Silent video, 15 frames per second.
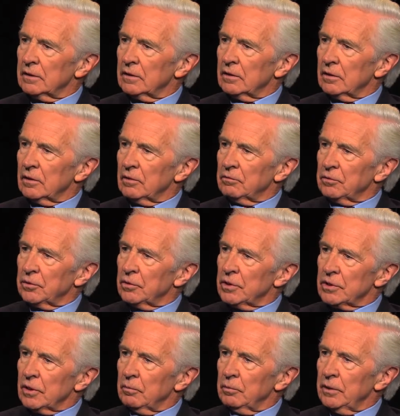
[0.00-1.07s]
are very
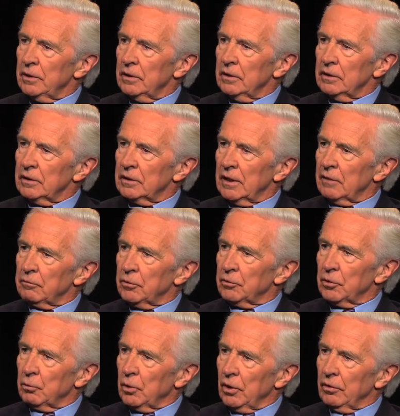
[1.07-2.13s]
simply not
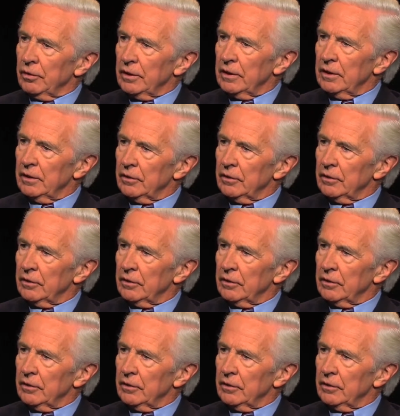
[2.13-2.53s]
very wealthy,